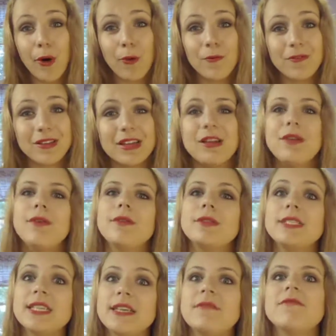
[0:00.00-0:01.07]
Hopefully you
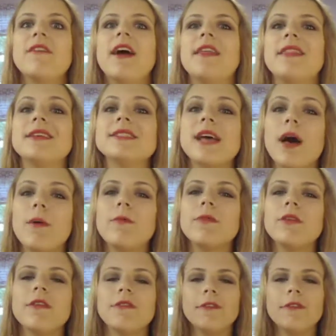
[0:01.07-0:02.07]
did find this helpful.